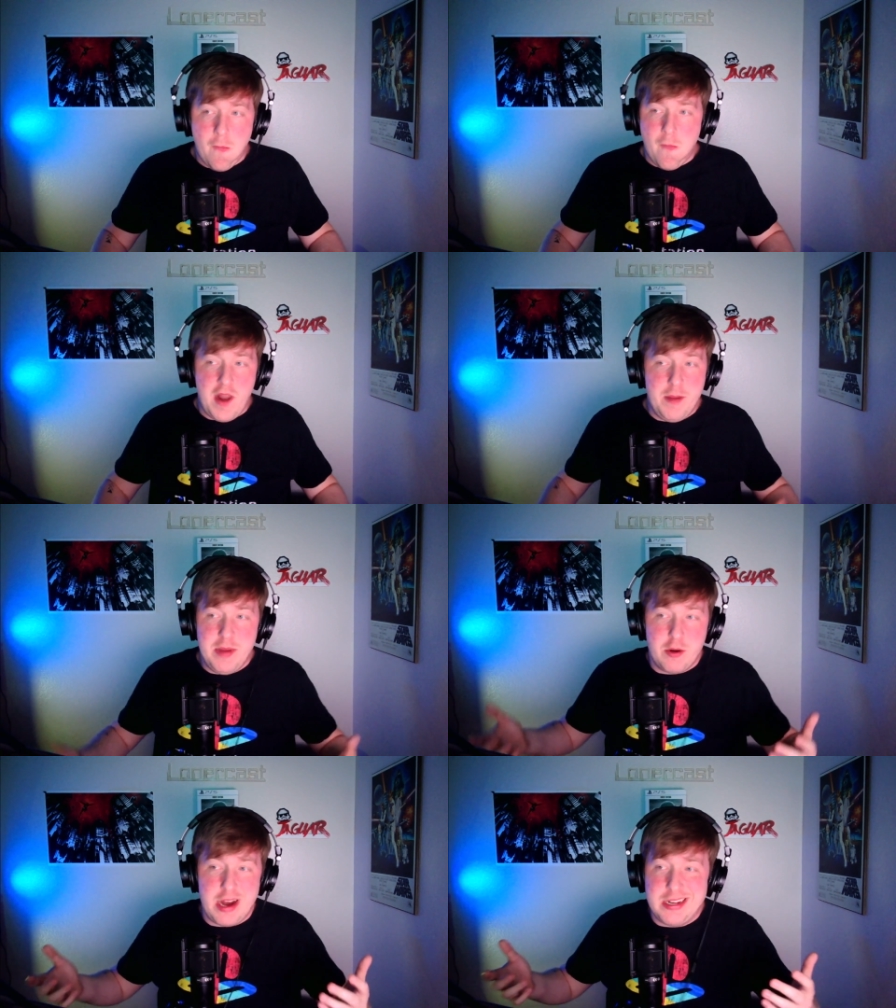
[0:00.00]
It'd be
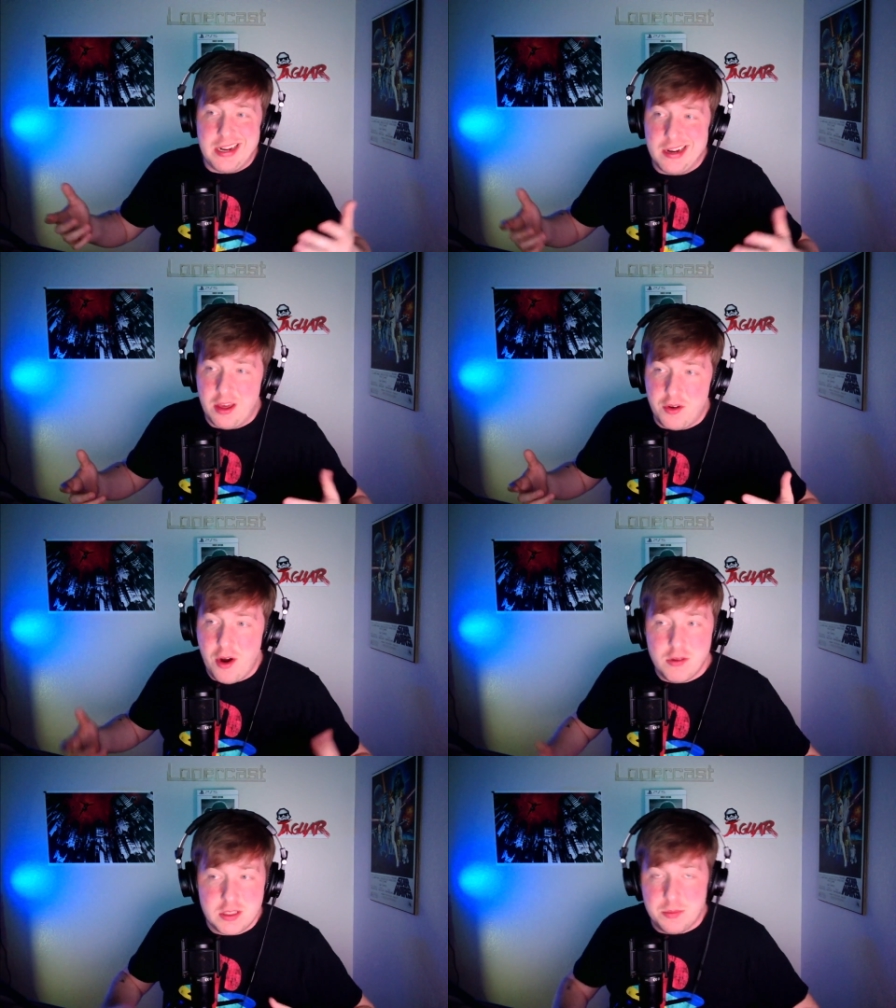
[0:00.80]
great to get another
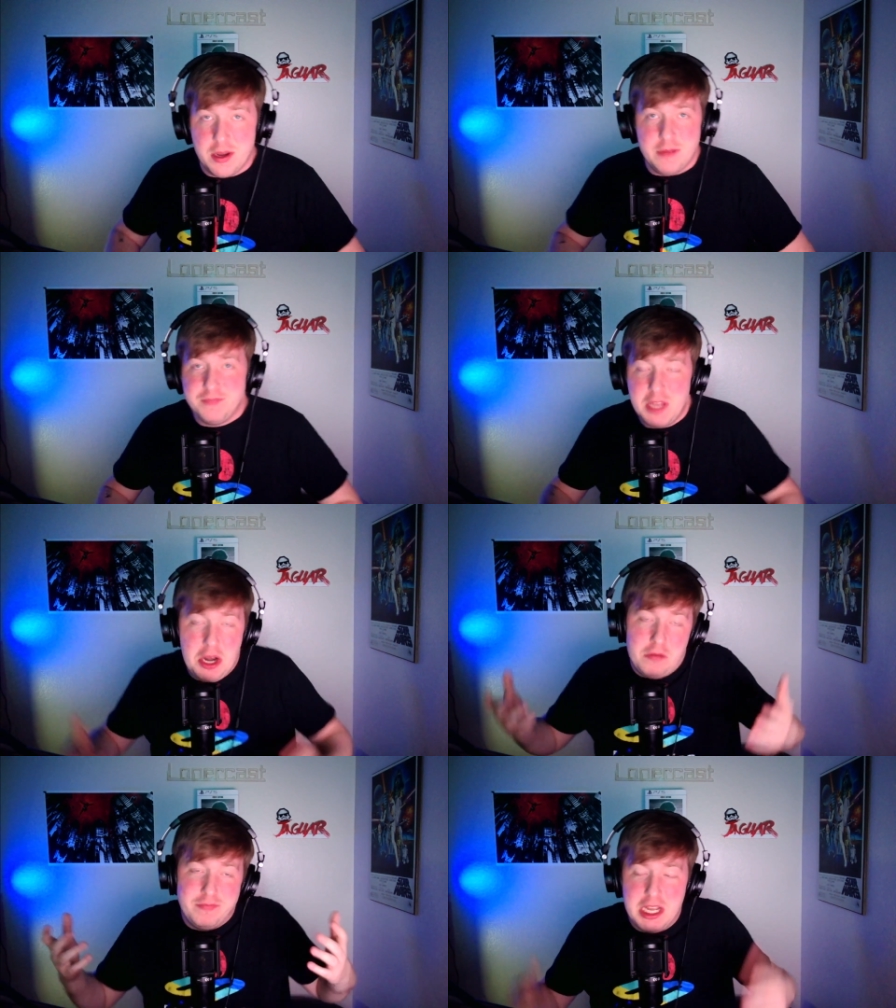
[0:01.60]
host, but, you know,
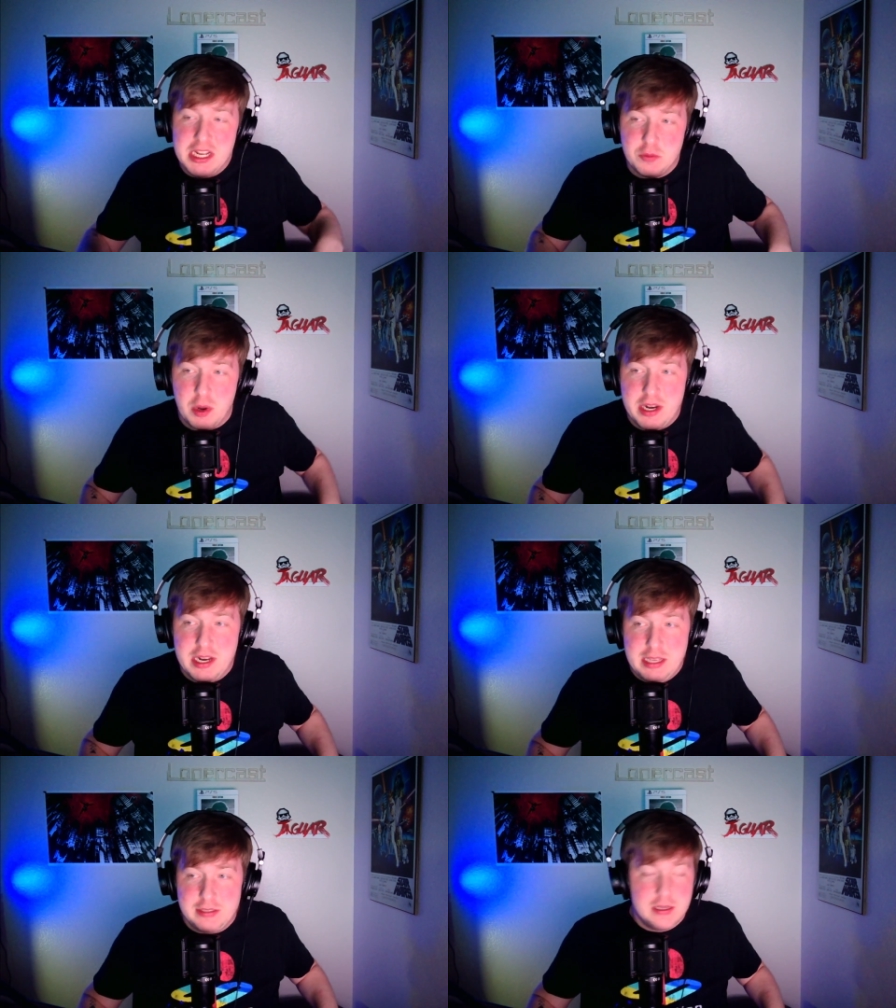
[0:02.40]
it is what it
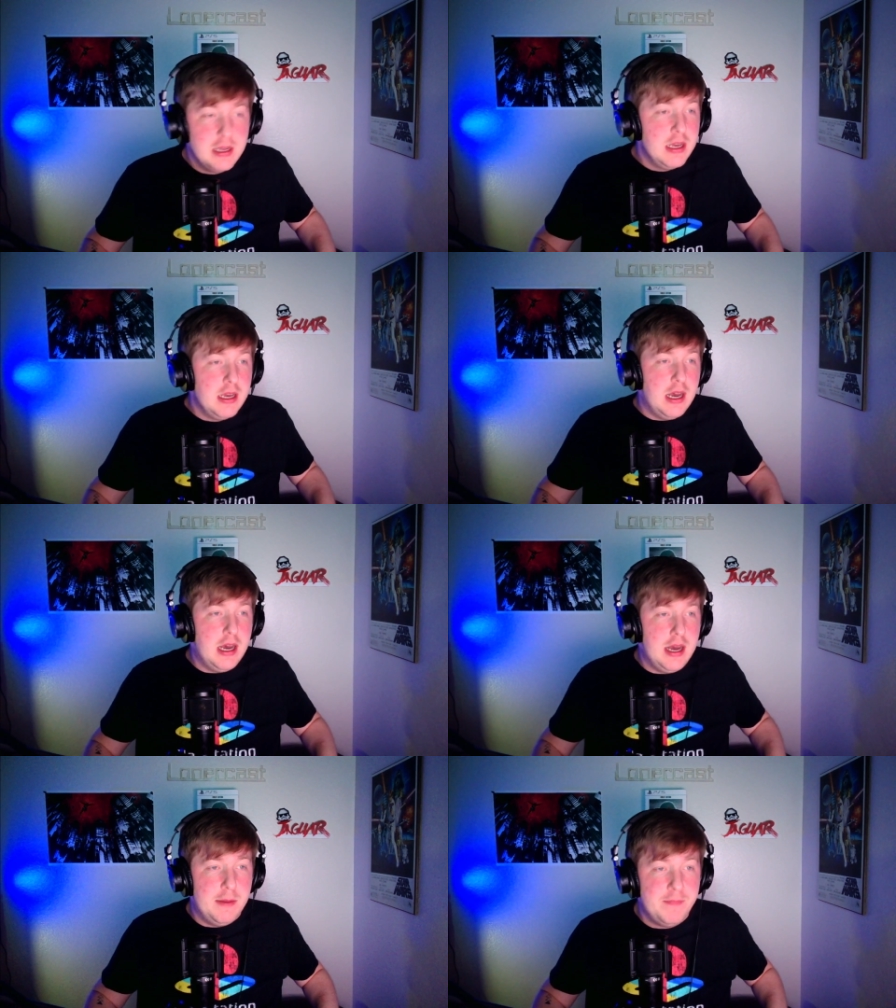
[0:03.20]
is.
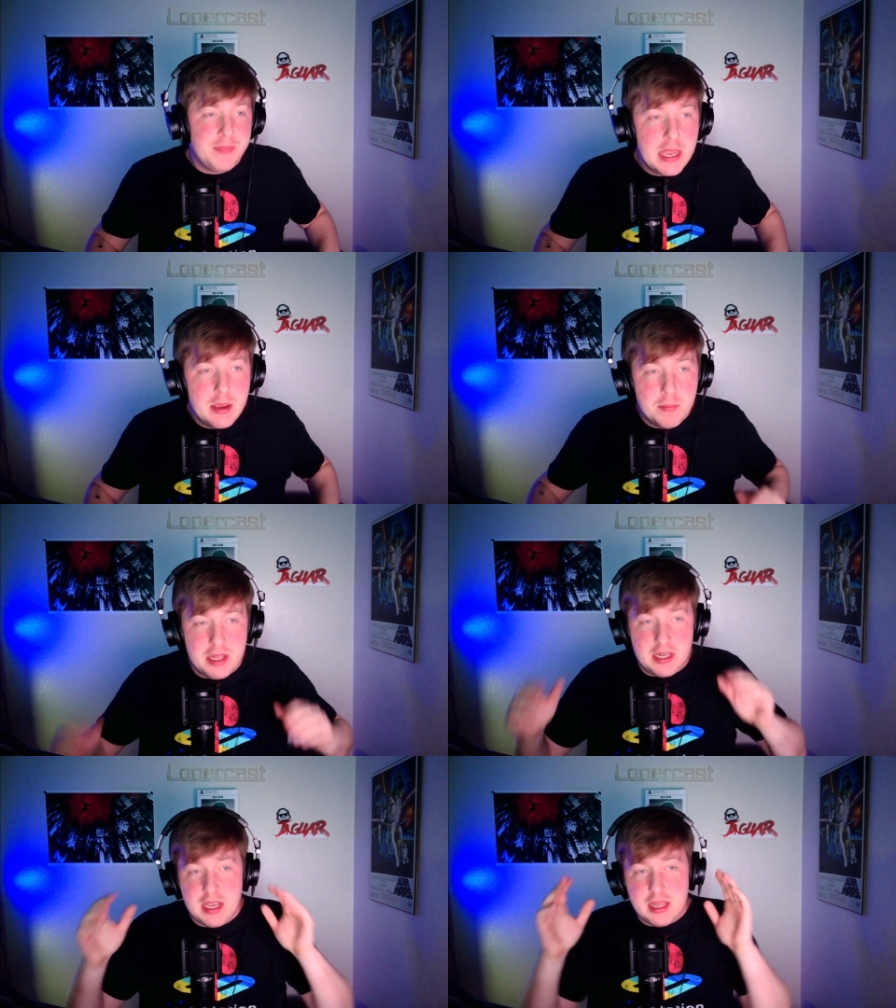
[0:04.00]
Um, but
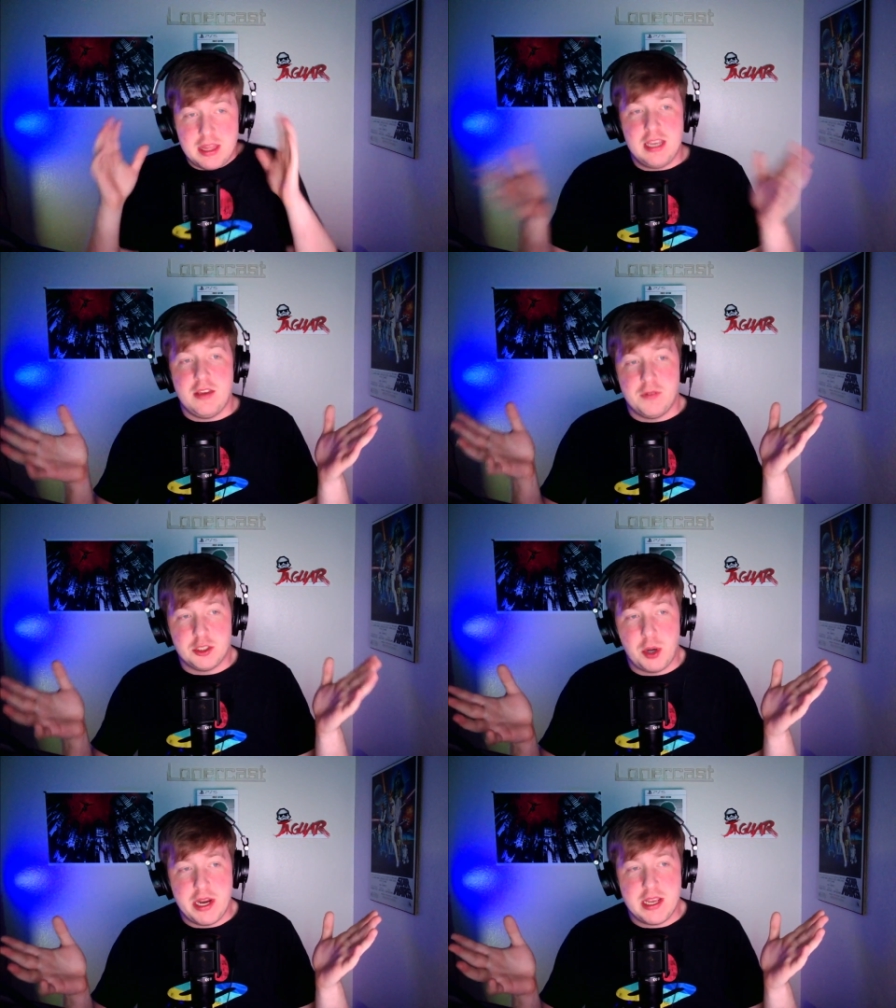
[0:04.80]
thank you for
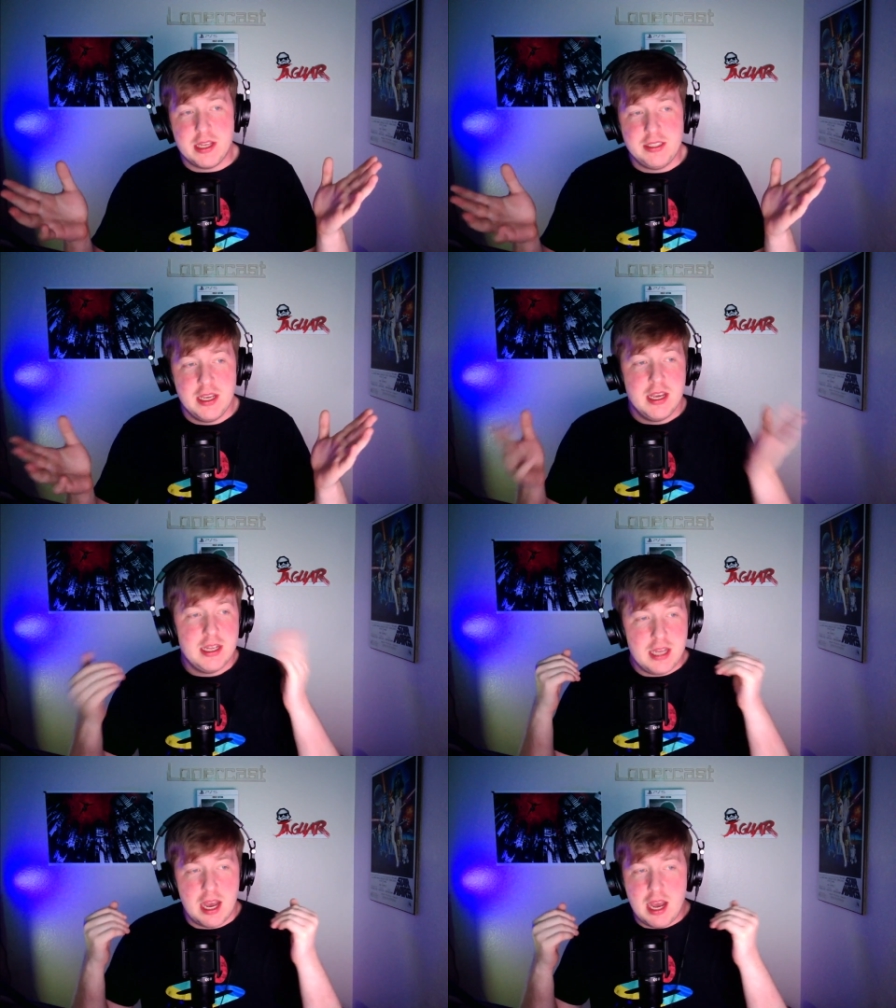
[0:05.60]
joining us
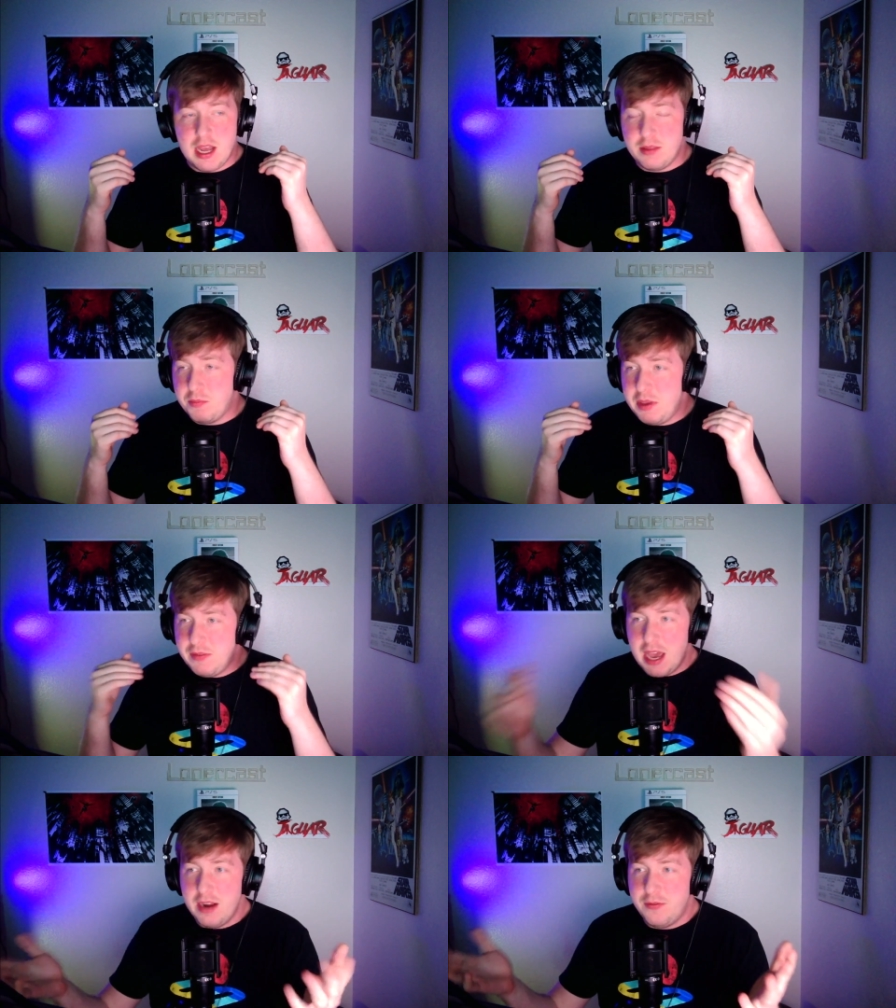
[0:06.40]
uh, we've
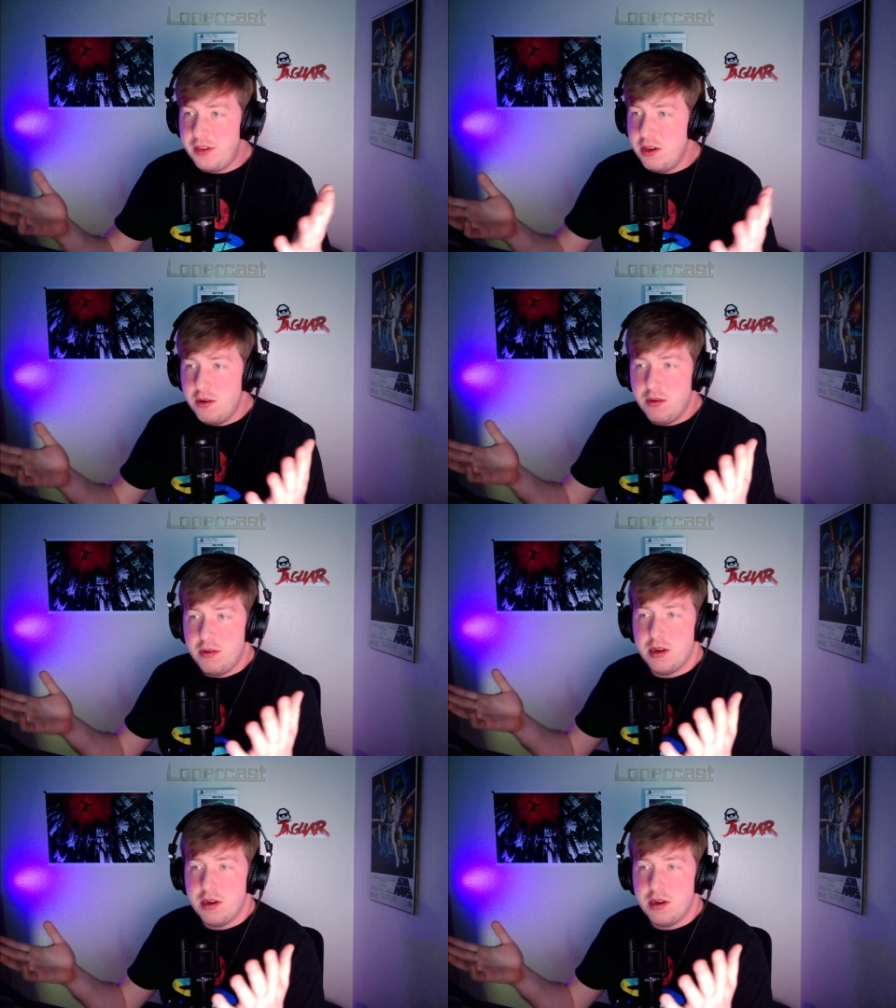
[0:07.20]
got a few